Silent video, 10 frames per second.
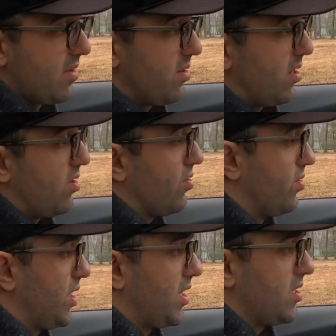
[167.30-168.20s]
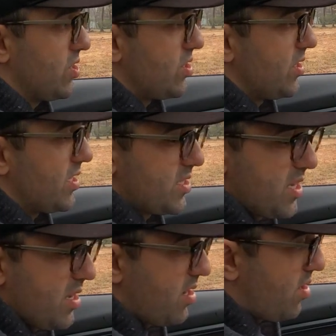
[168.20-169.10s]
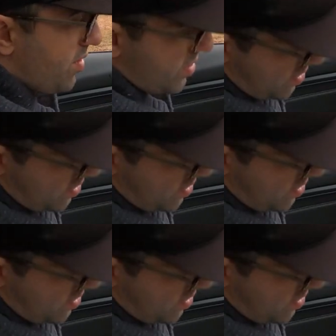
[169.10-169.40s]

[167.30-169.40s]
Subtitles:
Although the ignition did stay on.